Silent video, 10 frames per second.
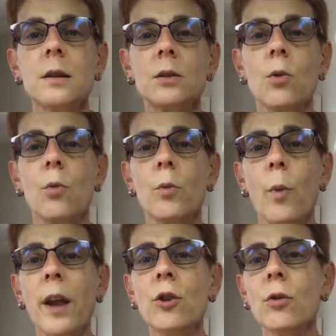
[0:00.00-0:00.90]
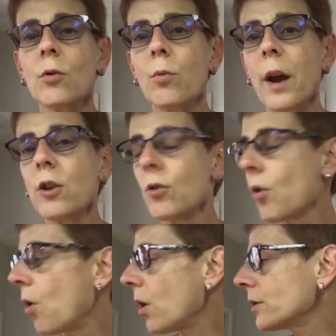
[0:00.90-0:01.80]
So when
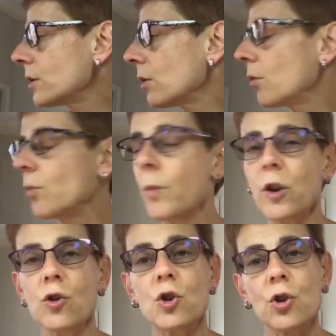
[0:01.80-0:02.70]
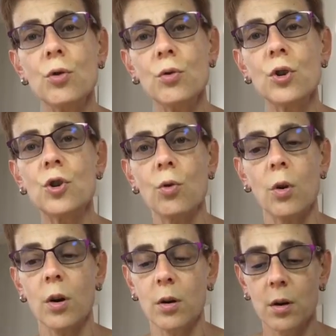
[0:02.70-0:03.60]
you choose
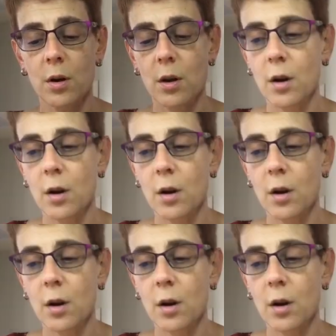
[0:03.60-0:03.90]
your